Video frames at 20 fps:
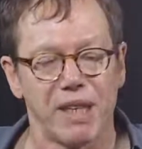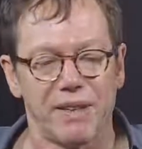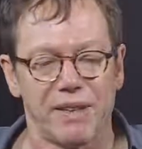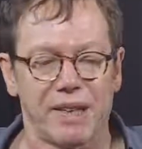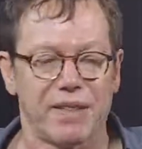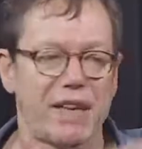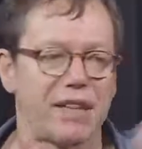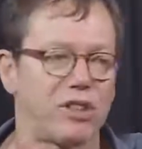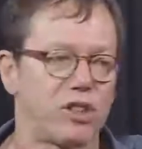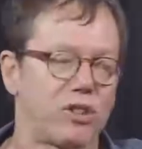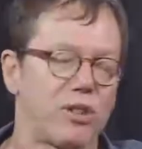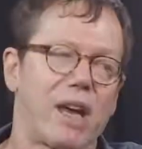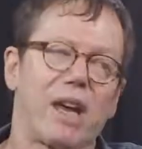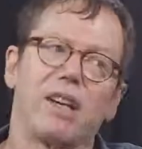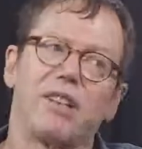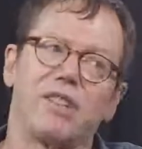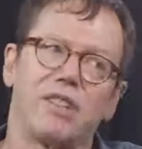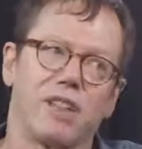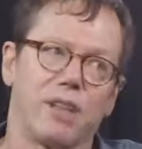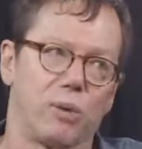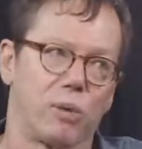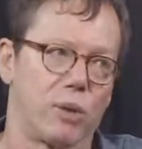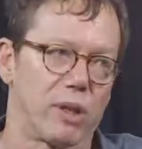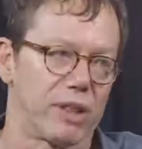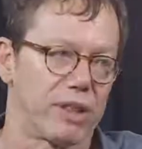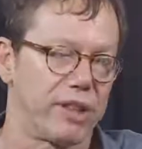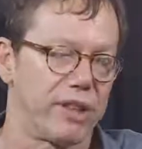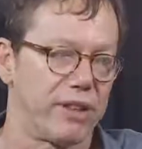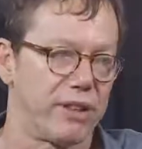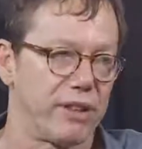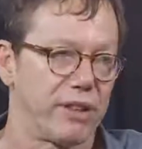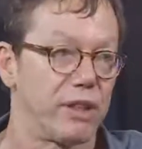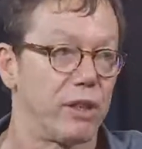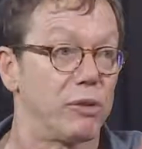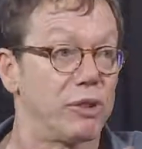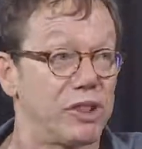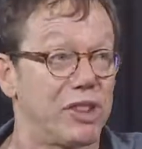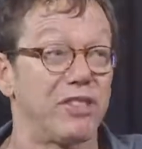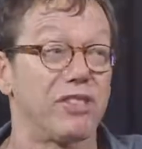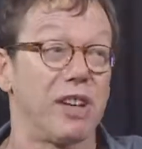that strategy that worked a year ago
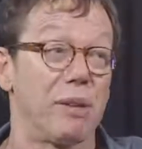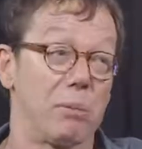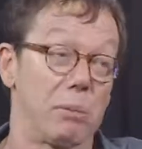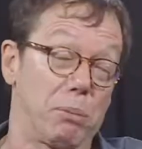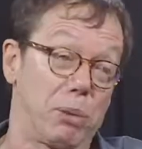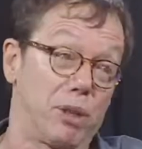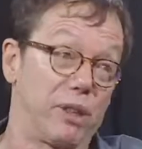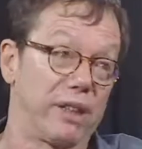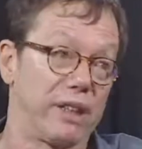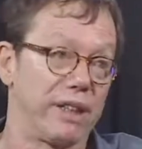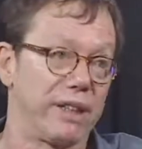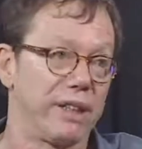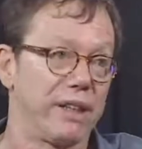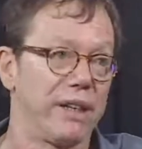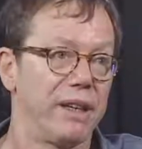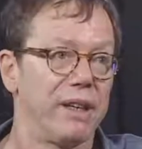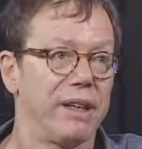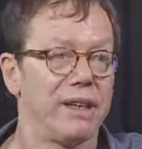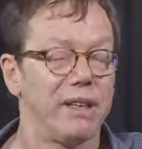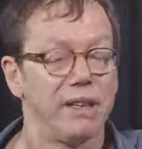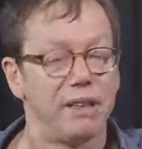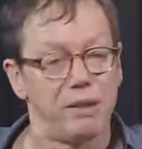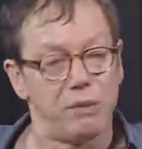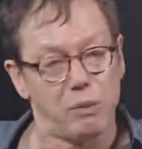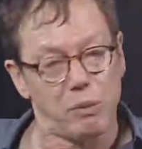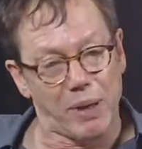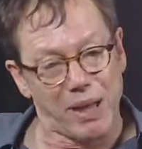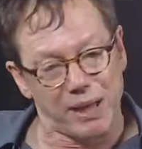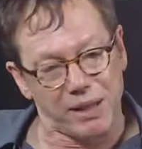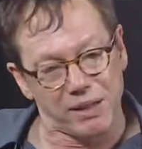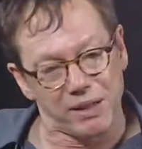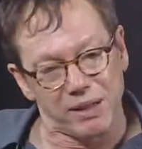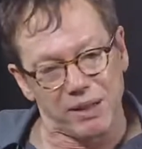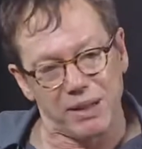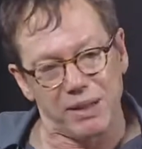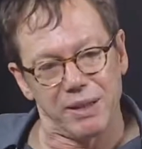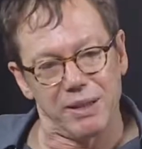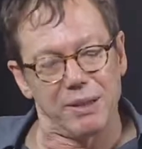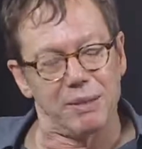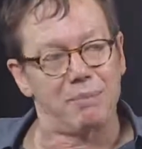is because I'm brilliant. Well,
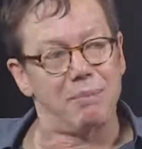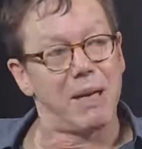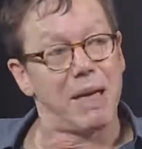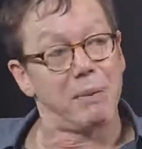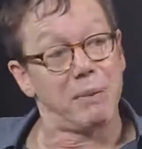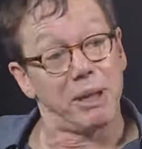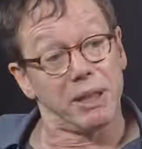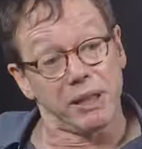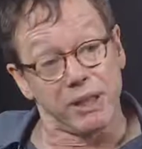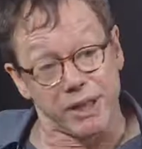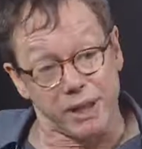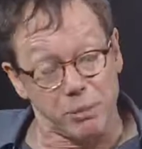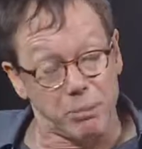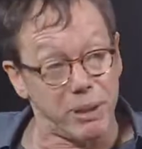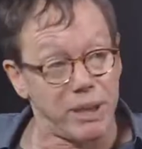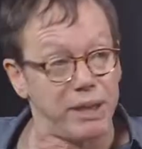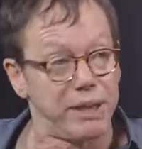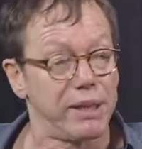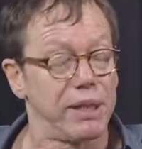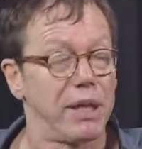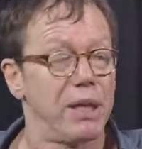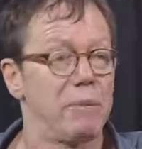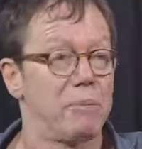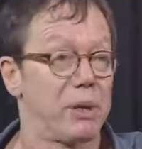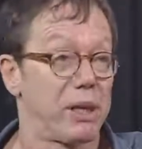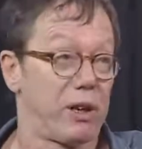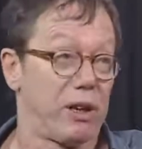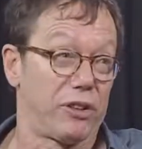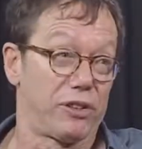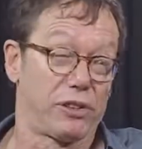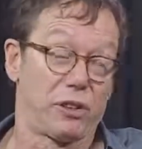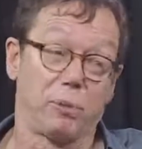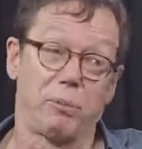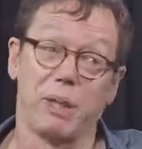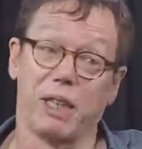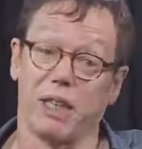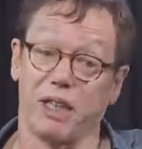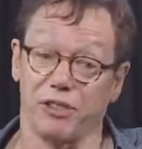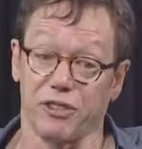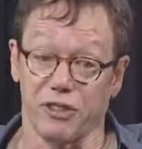maybe a little bit, but also
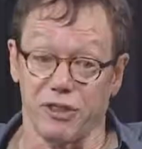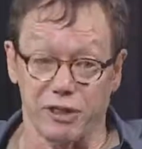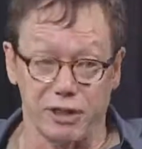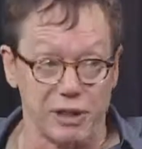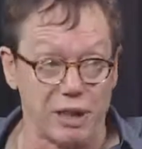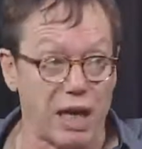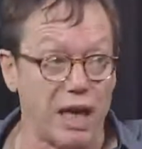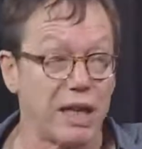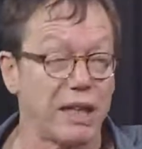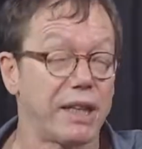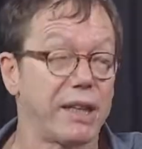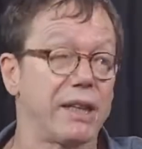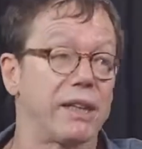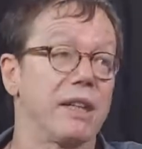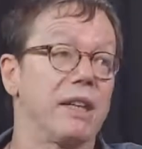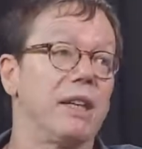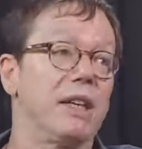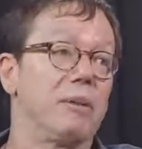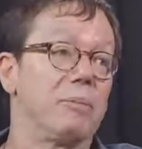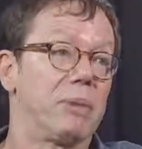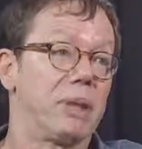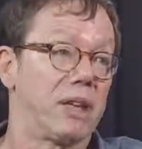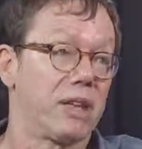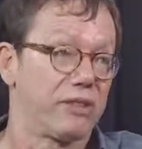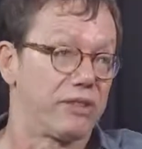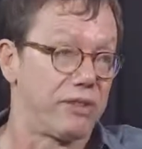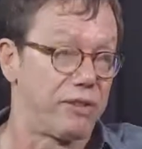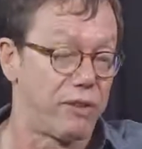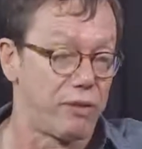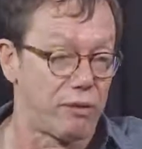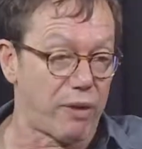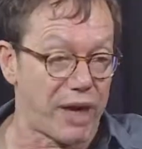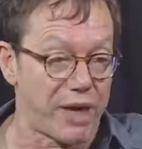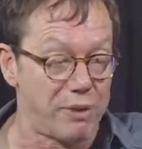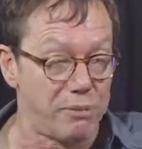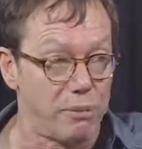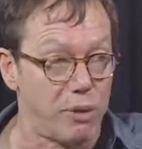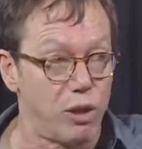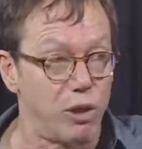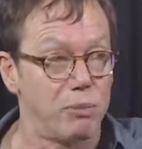because the luck, because of the
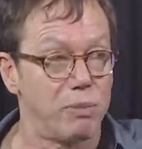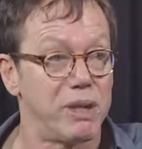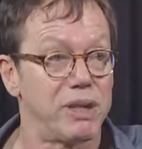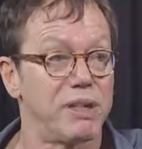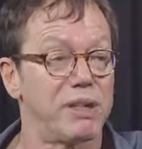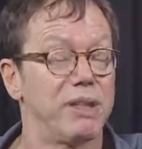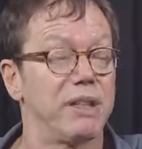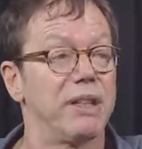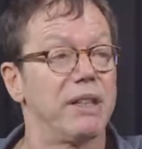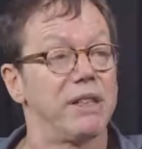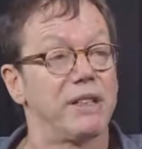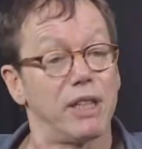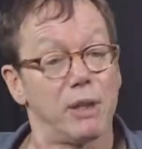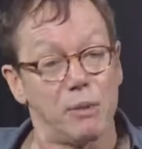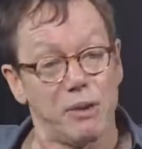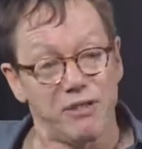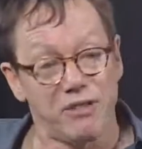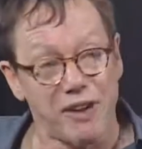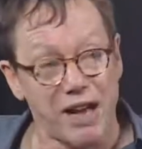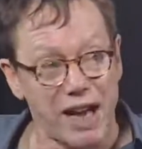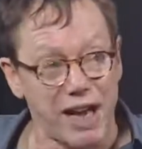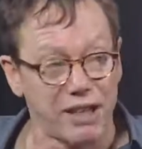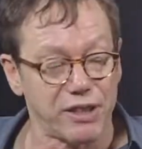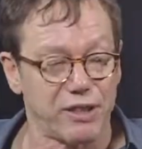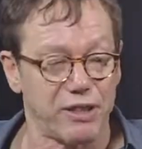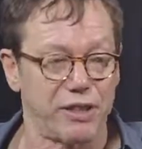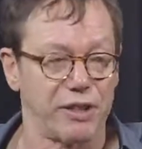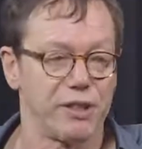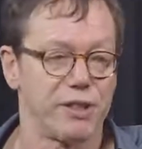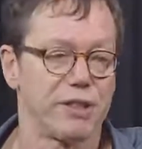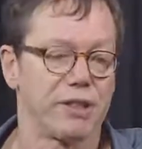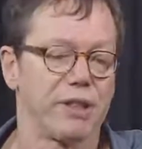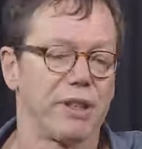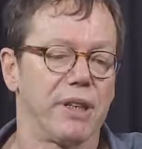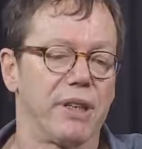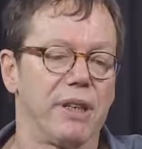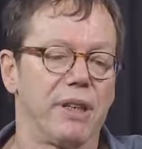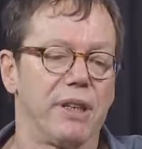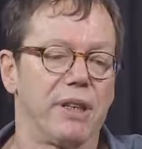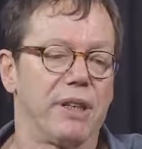right moment, there were factors.
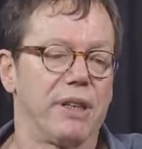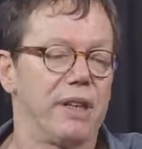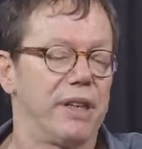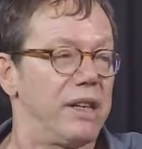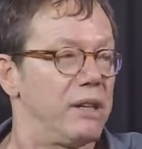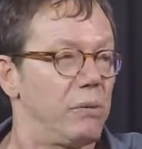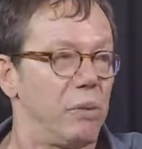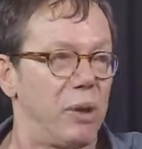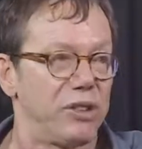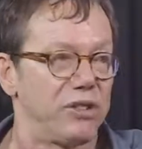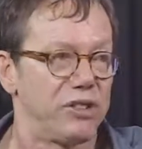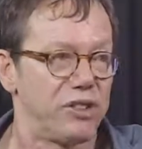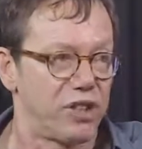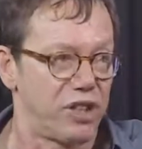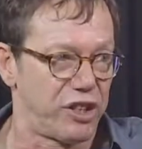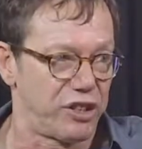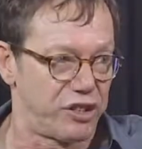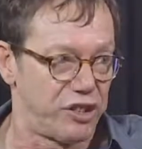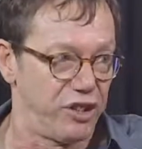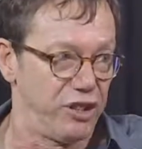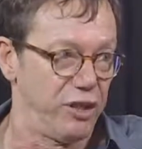It wasn't just